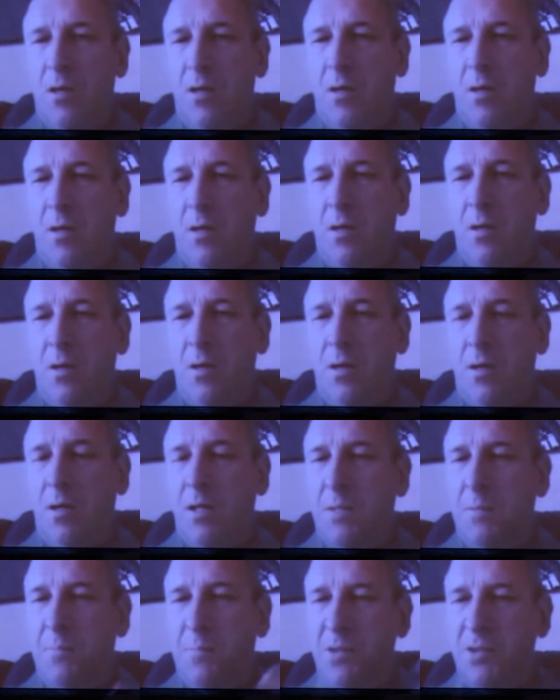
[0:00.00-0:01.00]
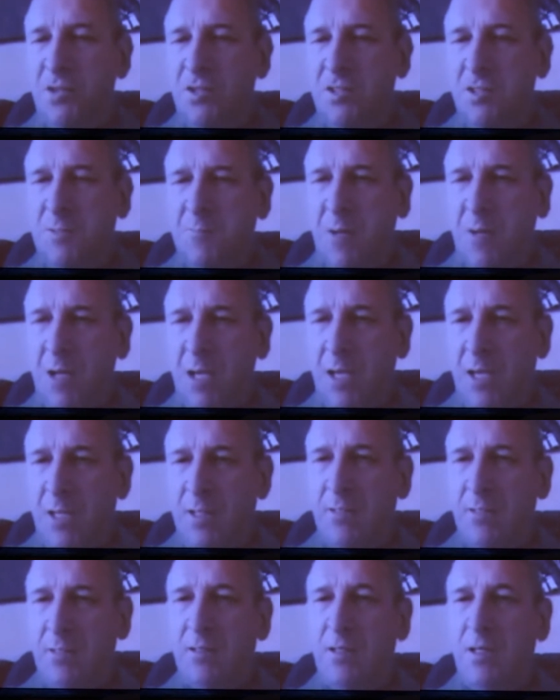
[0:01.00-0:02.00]
an ambitious
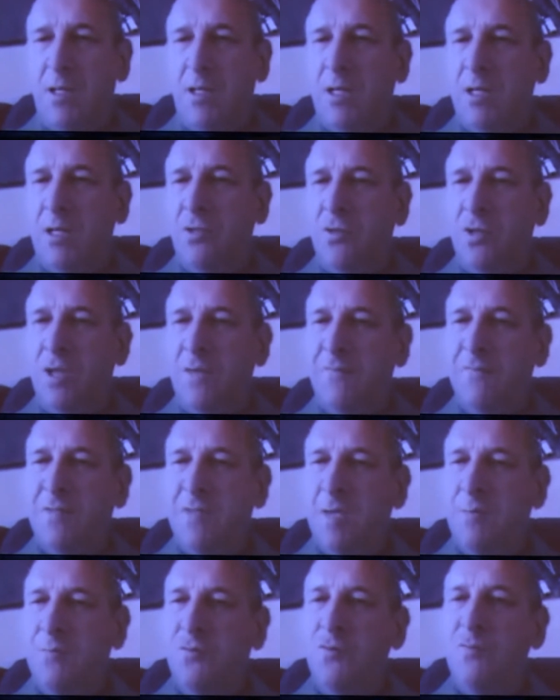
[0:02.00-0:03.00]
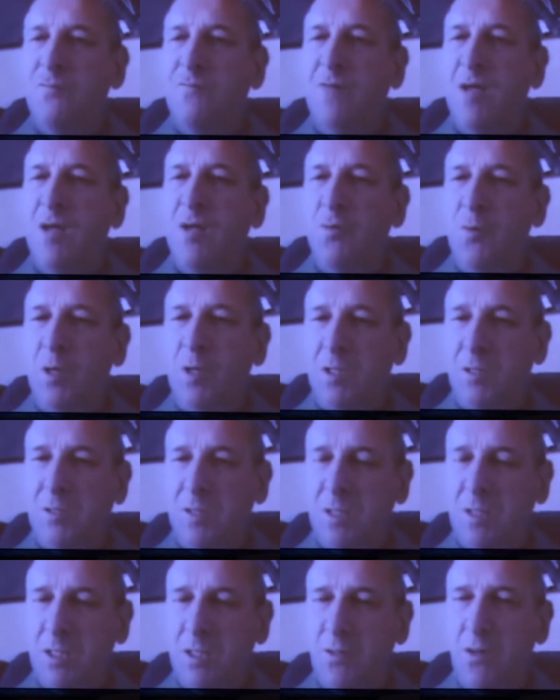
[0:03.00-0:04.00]
plan, and I don't have time to evaluate it
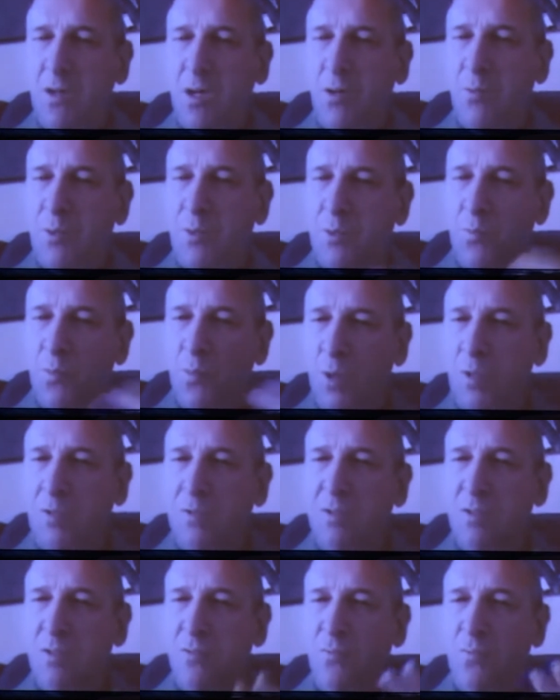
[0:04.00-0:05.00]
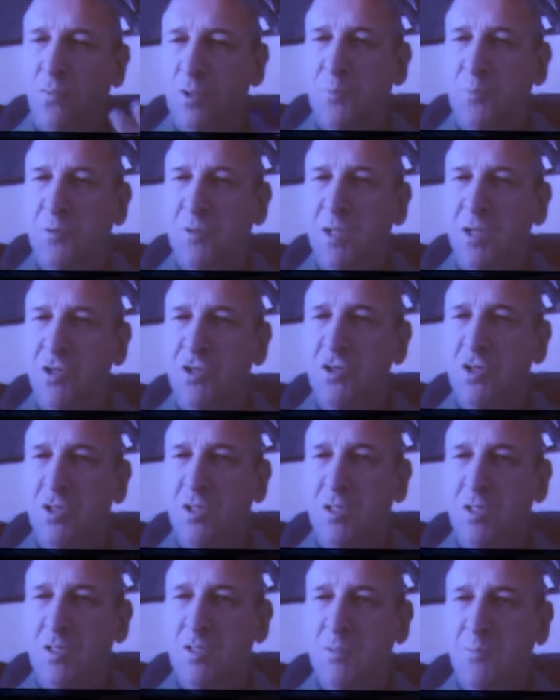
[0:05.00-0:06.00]
here, how it went and
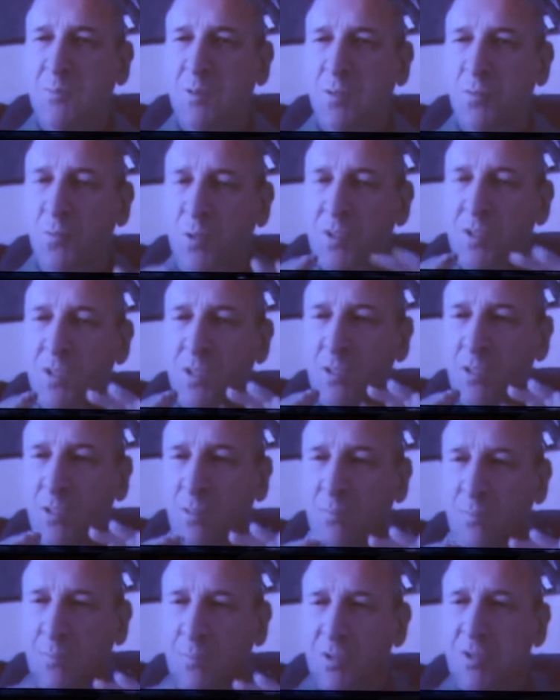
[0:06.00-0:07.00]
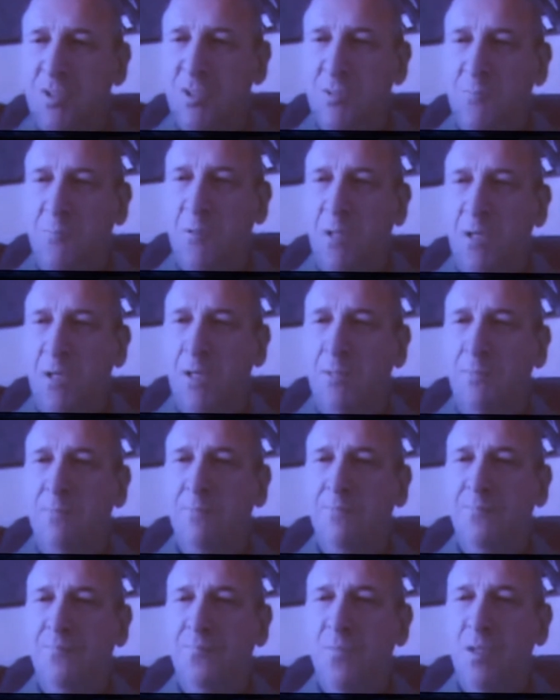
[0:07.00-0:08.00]
potential is, but it was an ambitious
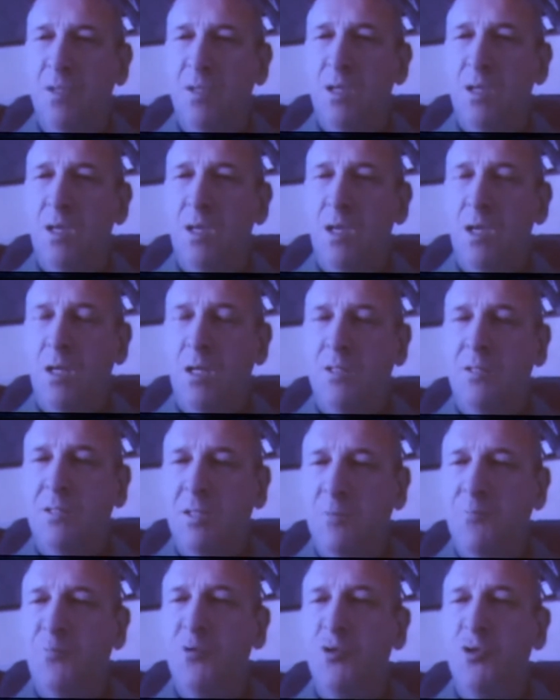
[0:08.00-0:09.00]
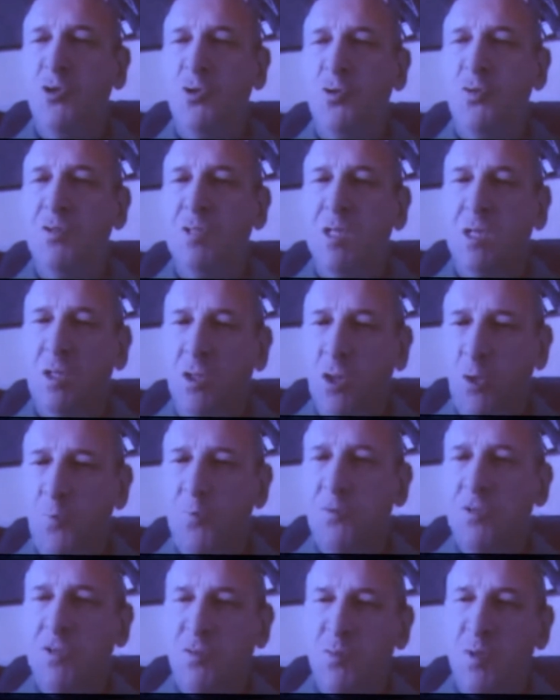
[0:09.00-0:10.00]
plan, and it did produce a
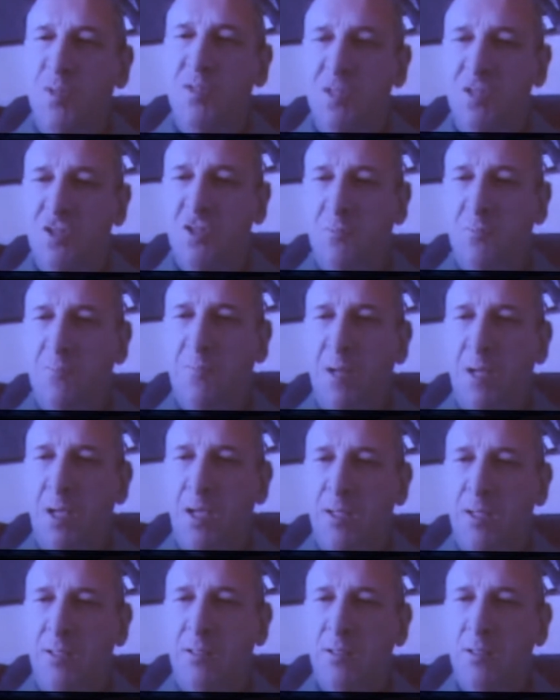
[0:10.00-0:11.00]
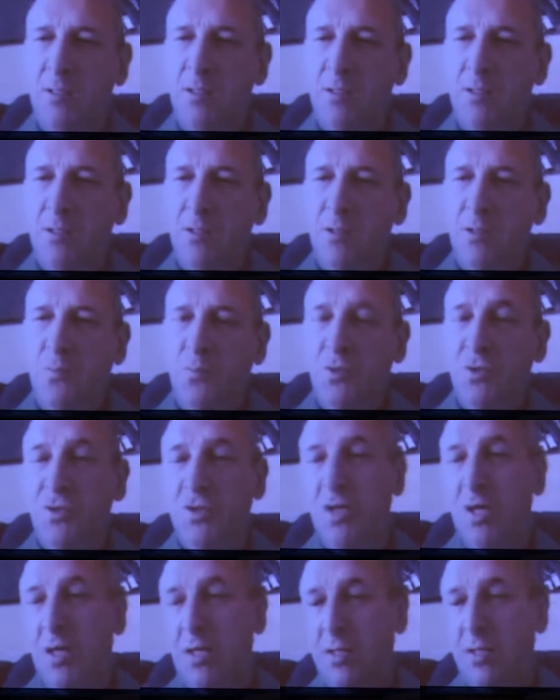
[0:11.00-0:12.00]
commons transition plan,
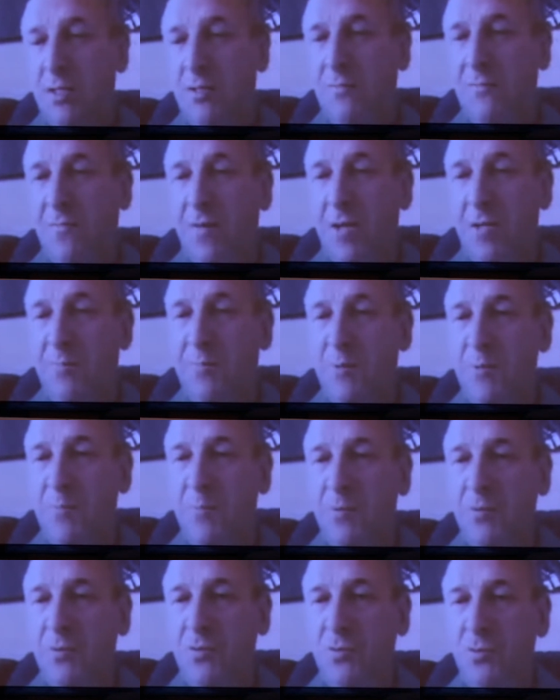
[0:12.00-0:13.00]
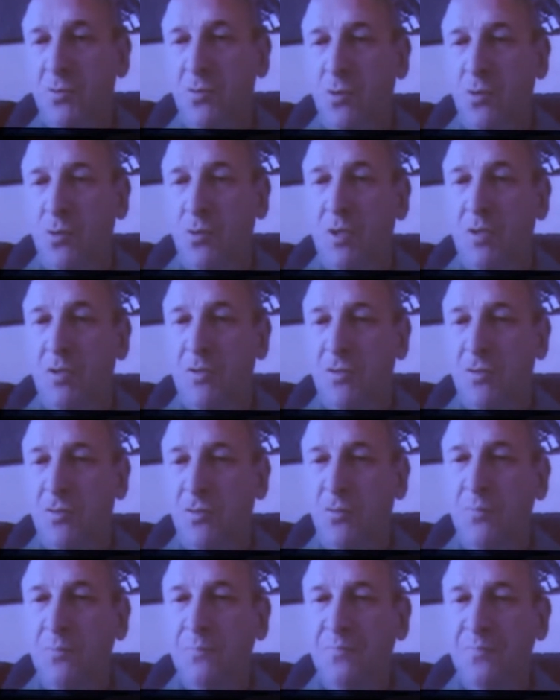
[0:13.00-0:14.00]
which I invite people to look
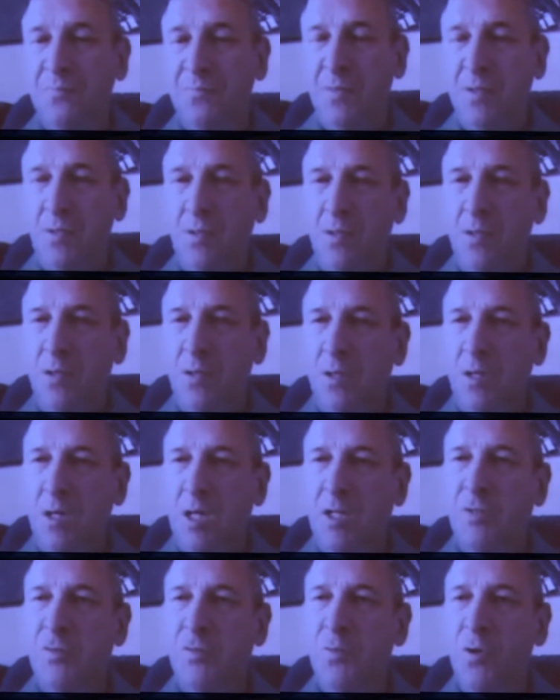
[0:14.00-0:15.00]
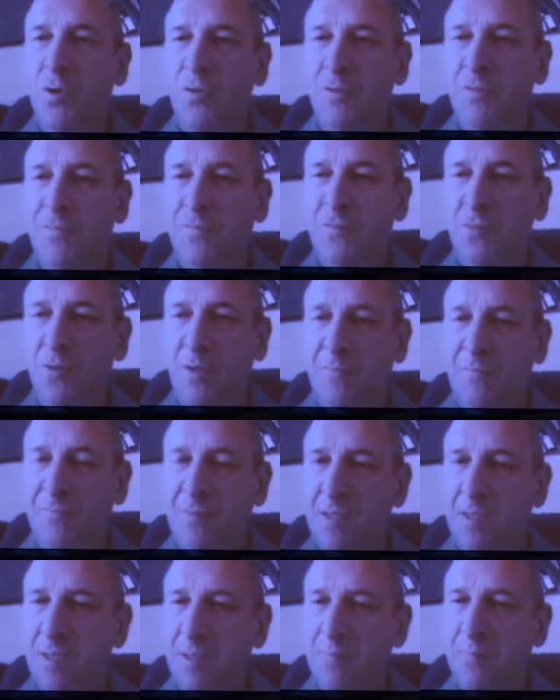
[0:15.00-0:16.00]
into later on if you have
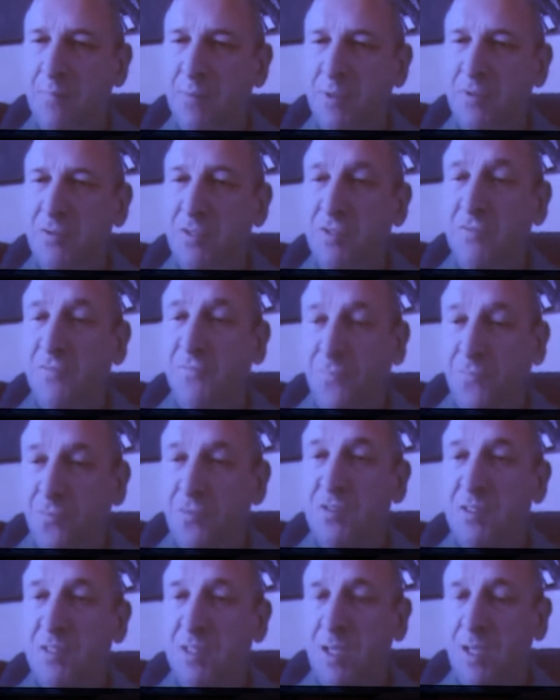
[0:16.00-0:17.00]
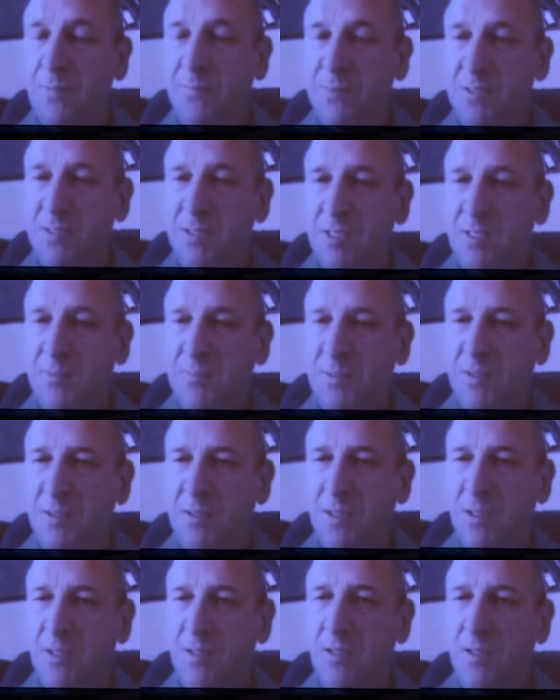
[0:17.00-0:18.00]
time, because it's the first time this has been
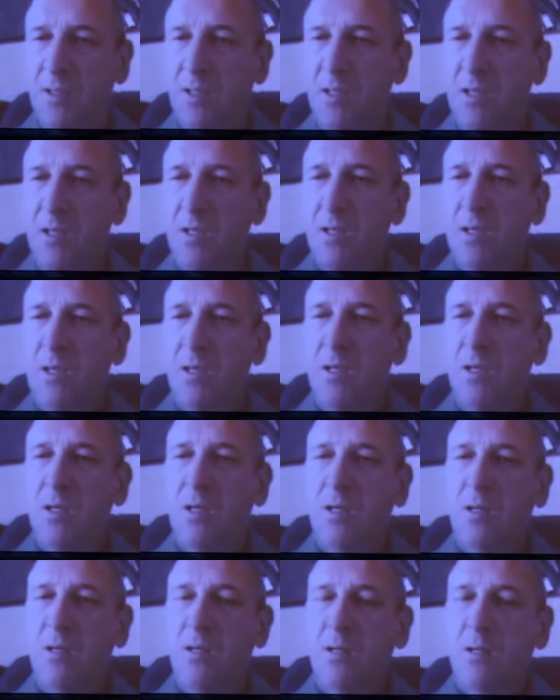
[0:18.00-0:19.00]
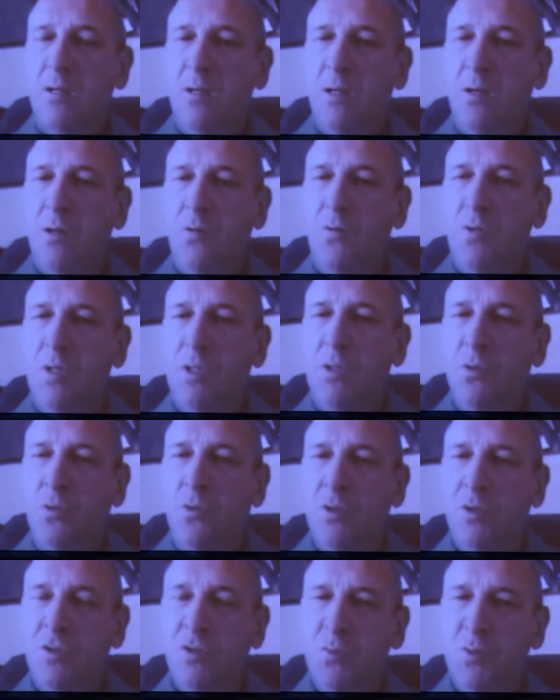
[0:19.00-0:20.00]
done. Now, in
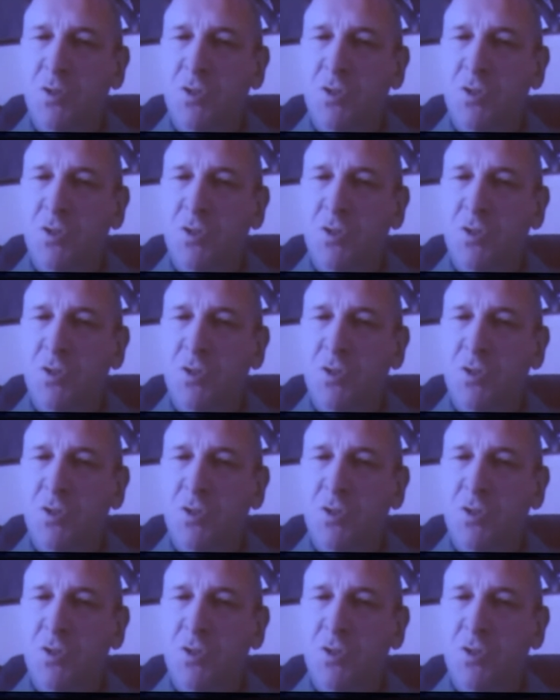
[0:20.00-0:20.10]
order to